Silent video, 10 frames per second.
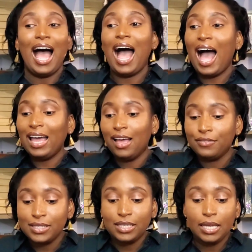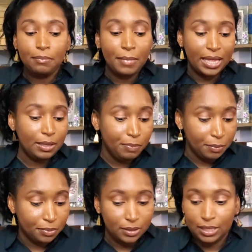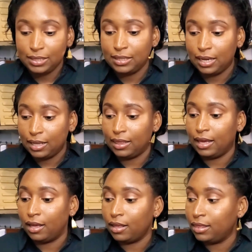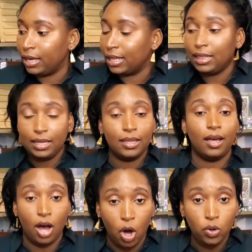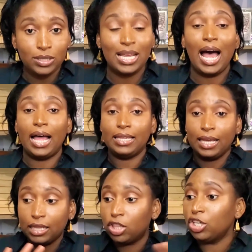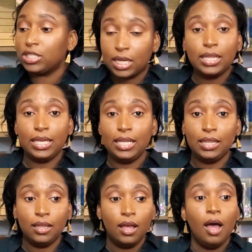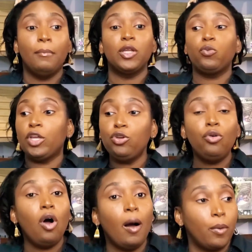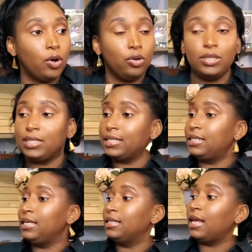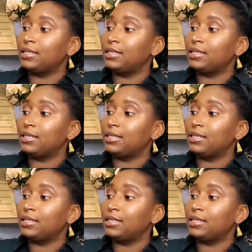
I have seen many people, they say they clean their house and it looks clean, but when you go up close, you're seeing a